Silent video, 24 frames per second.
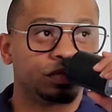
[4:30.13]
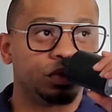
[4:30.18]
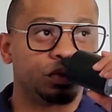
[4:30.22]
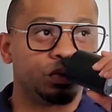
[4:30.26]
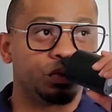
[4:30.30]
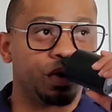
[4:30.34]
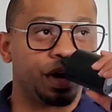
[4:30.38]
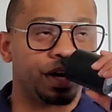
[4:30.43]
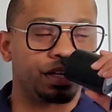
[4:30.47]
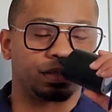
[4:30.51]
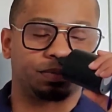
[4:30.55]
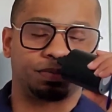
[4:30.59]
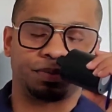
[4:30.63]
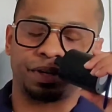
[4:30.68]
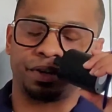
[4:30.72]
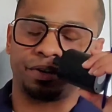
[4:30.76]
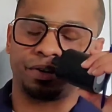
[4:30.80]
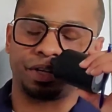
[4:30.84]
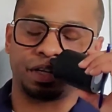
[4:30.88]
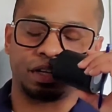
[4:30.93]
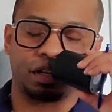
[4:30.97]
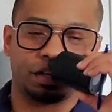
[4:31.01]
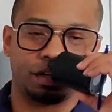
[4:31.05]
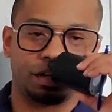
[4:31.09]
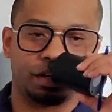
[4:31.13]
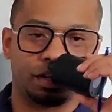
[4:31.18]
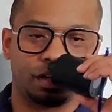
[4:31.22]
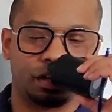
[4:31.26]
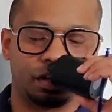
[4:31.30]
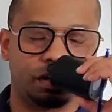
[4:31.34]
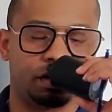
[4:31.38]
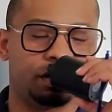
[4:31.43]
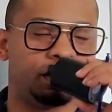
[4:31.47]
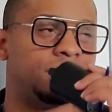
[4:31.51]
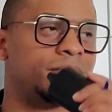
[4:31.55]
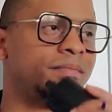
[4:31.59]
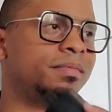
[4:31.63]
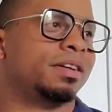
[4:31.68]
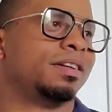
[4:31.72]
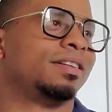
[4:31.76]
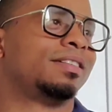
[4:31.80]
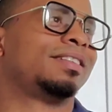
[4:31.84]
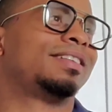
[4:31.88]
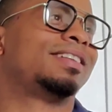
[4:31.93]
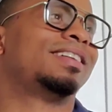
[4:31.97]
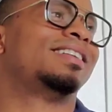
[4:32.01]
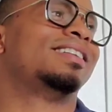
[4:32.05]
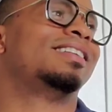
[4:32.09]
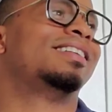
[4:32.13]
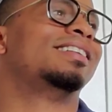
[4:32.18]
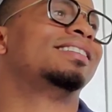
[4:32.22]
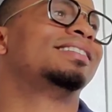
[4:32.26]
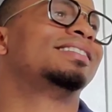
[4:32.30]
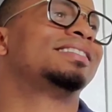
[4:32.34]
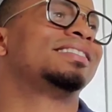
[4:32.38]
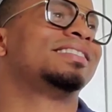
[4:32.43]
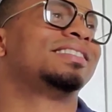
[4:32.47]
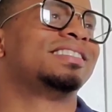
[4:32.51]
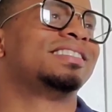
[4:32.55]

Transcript: raspberry. Oh my god,